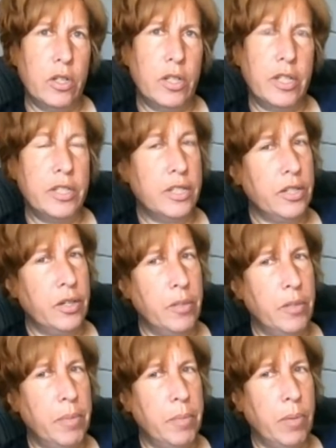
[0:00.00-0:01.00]
This is
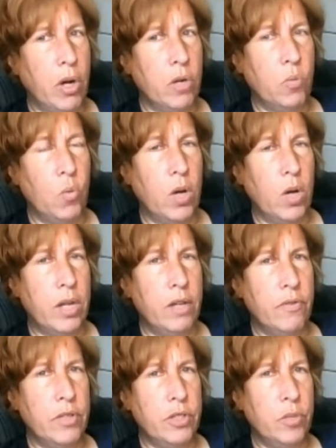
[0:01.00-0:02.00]
going to be part one
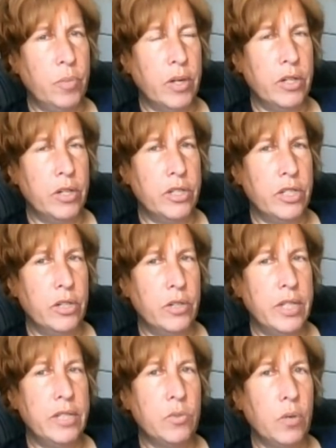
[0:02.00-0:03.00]
of a two-part
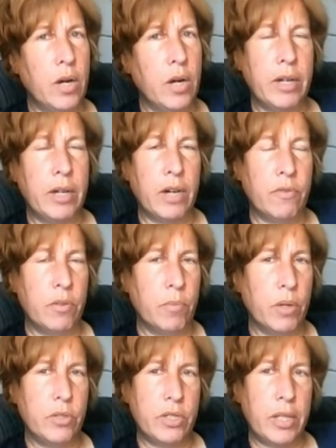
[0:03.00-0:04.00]
series where I covered
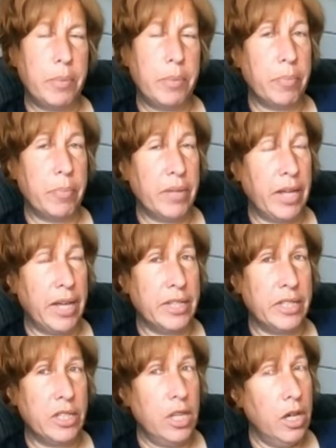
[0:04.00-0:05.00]
mostly the
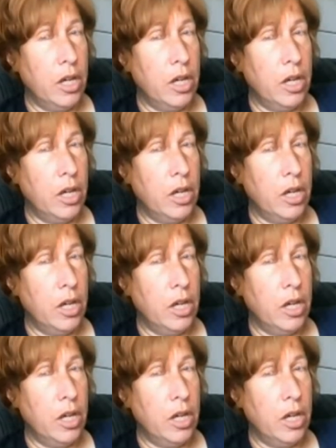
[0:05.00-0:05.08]
plants,